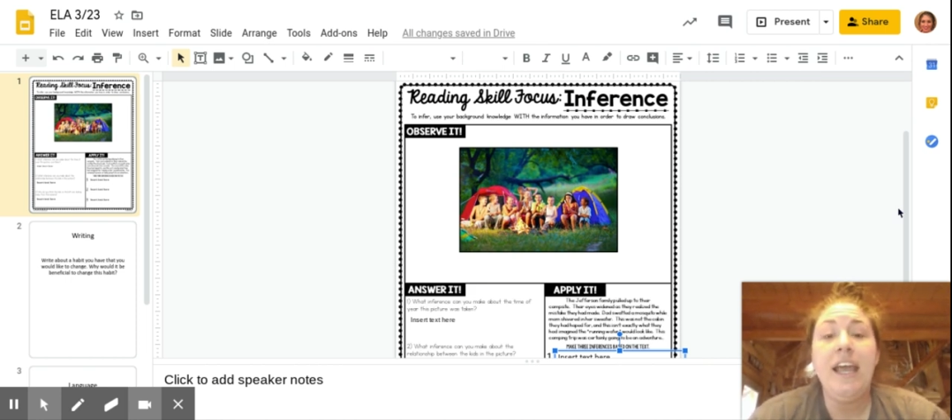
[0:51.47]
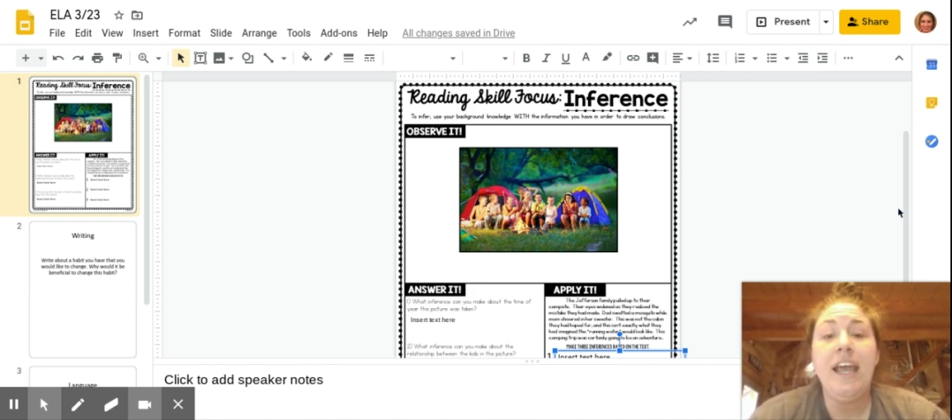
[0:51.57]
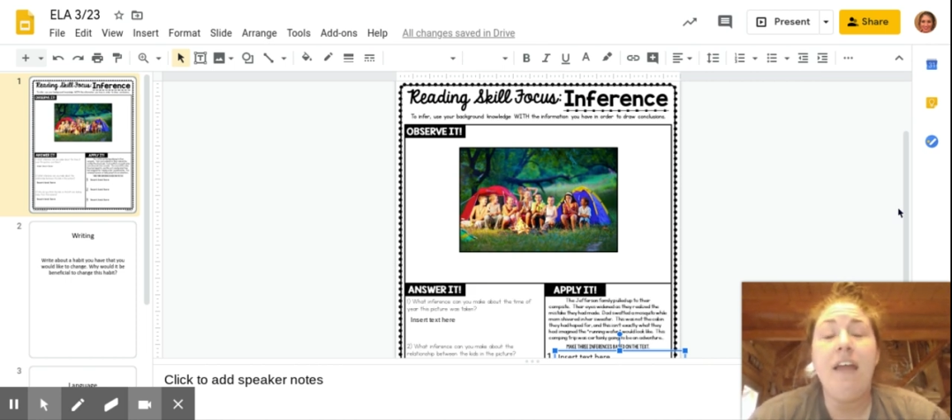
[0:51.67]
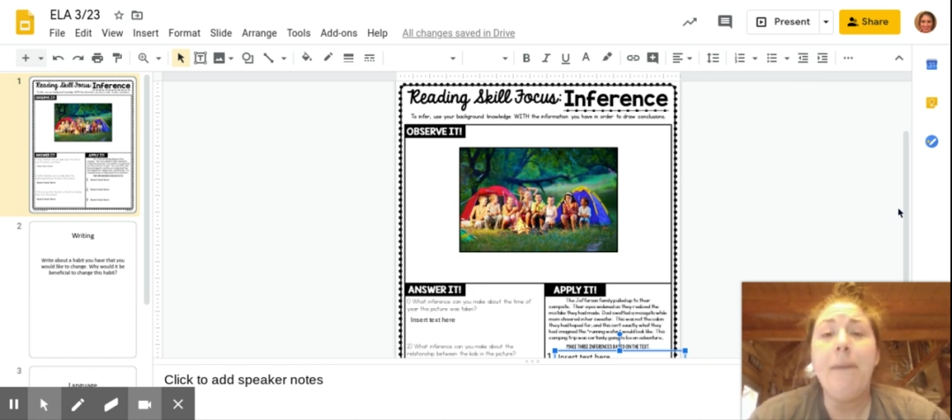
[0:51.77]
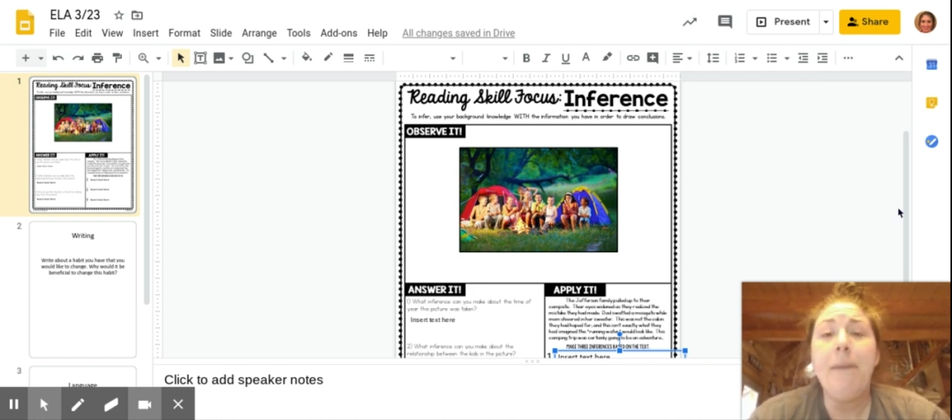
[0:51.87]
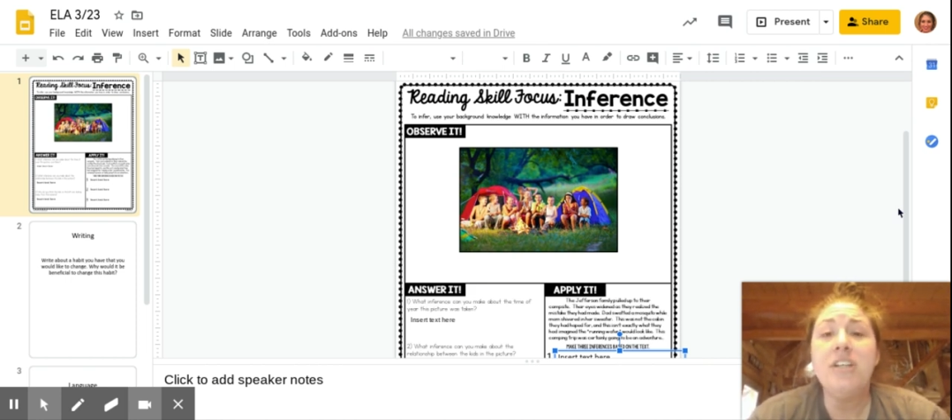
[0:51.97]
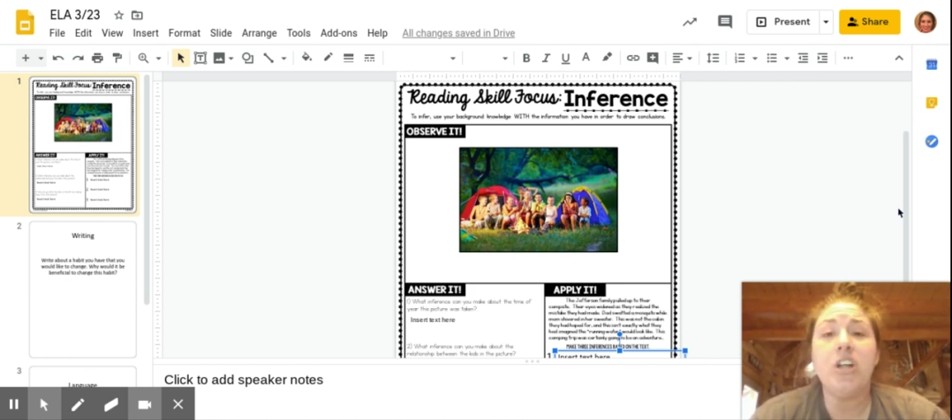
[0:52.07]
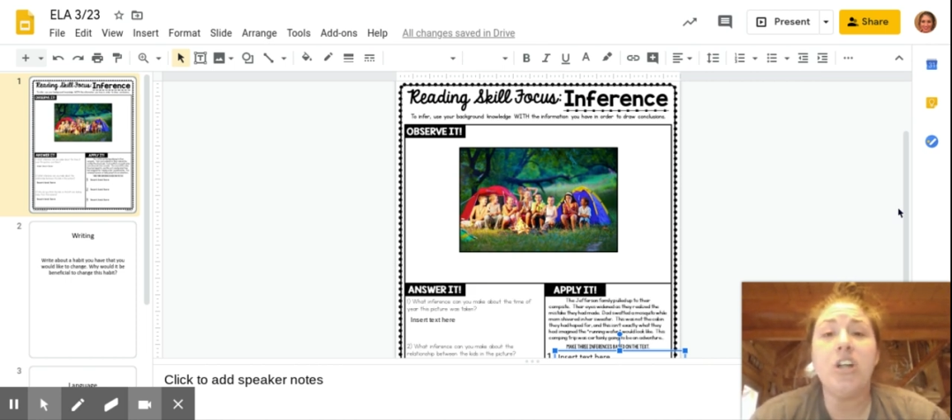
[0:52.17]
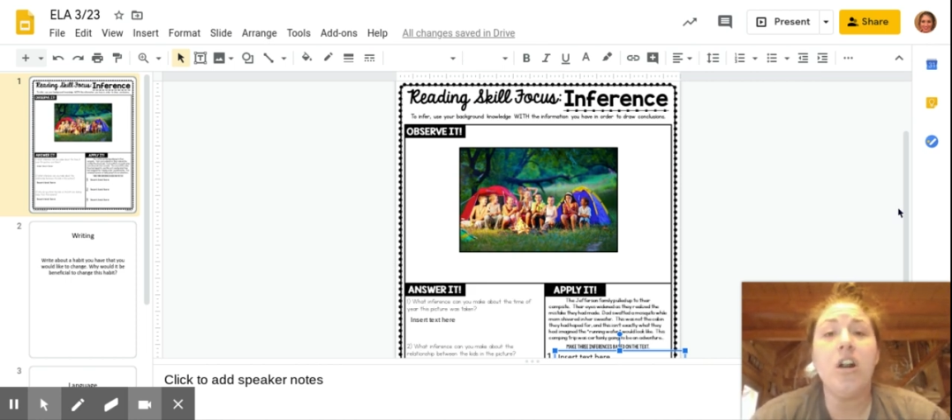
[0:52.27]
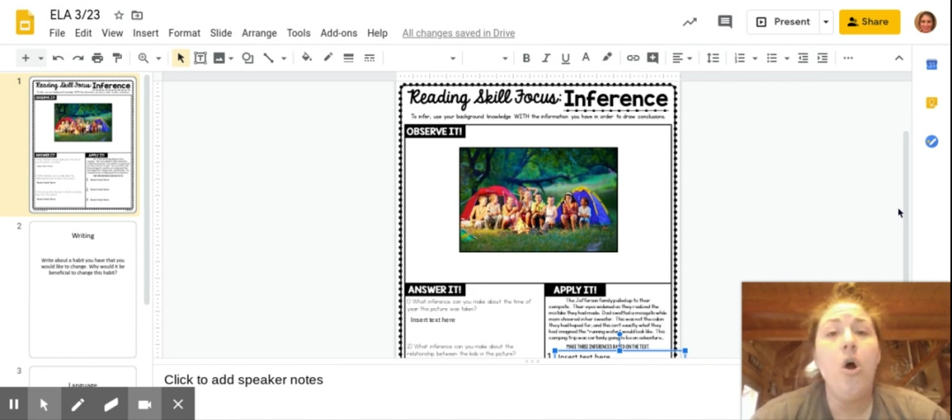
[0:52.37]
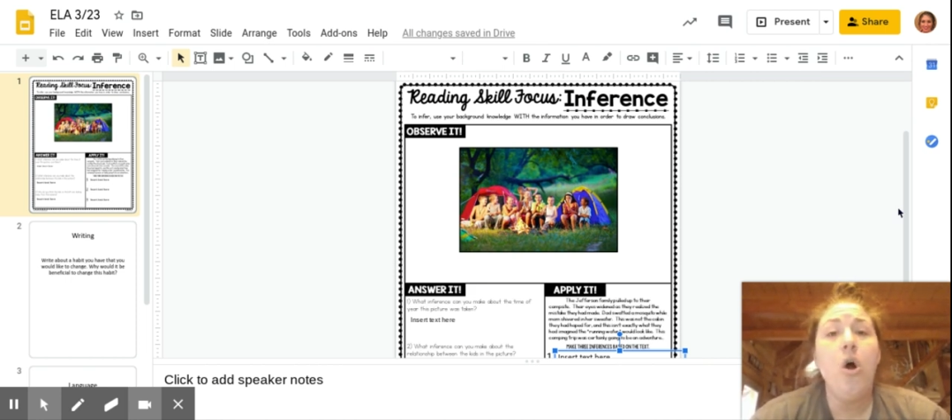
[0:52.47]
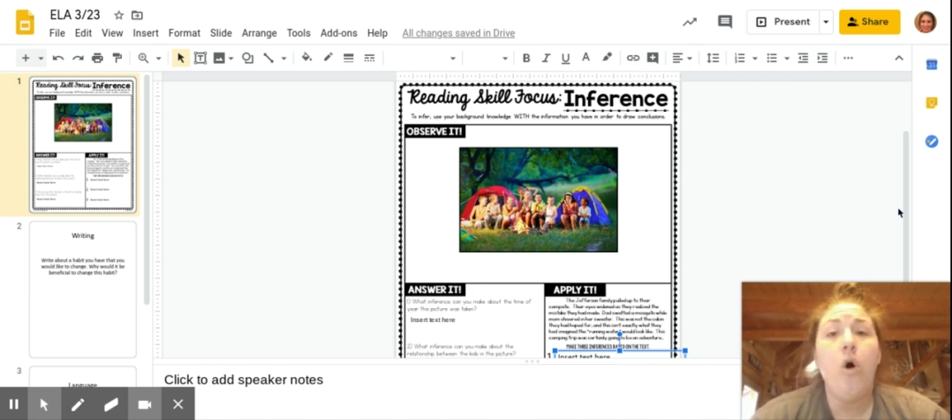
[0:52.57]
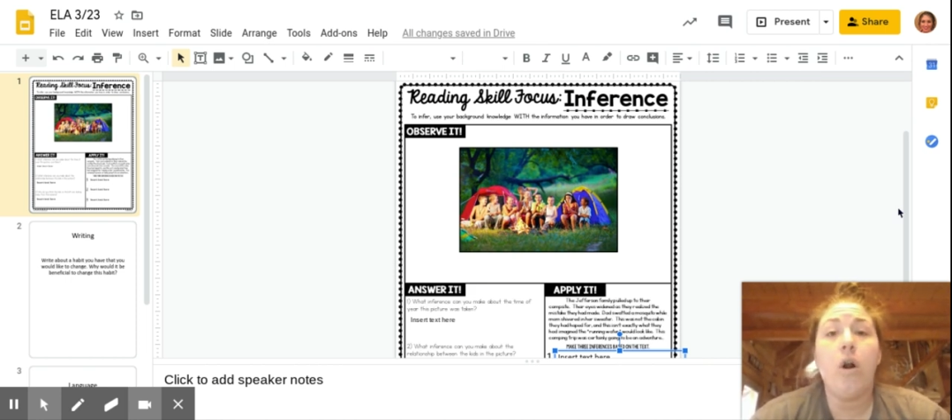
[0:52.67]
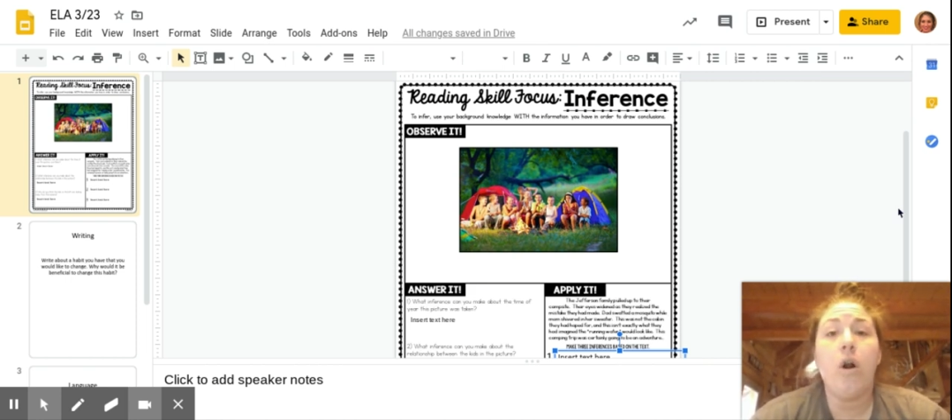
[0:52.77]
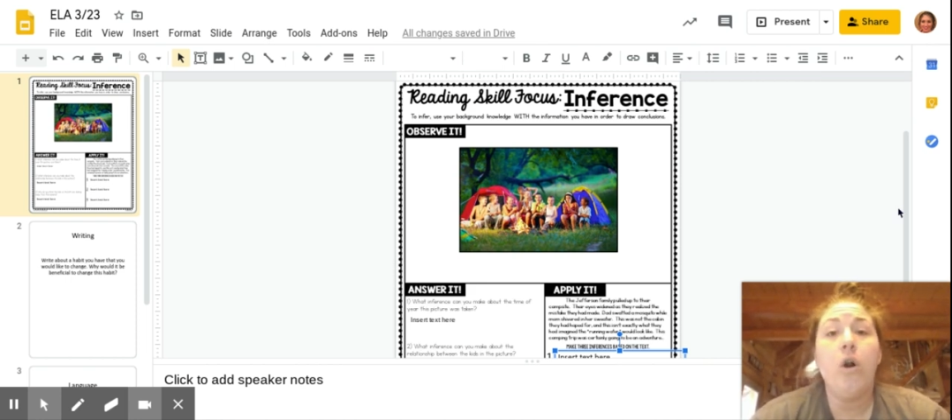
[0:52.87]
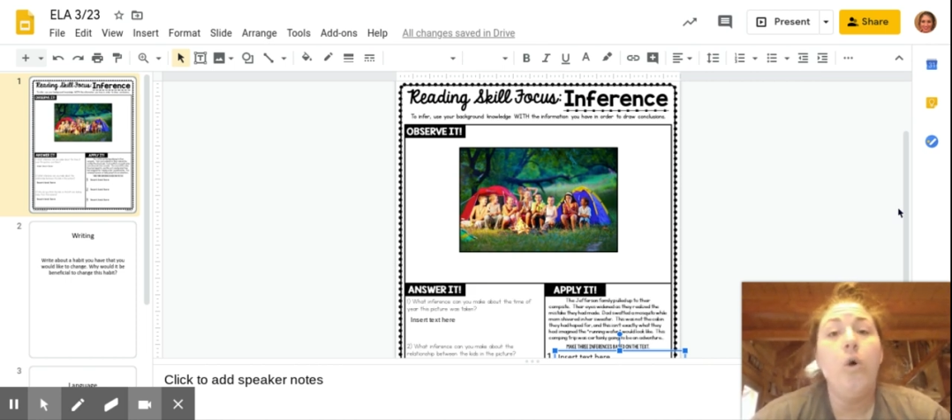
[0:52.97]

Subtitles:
in that picture or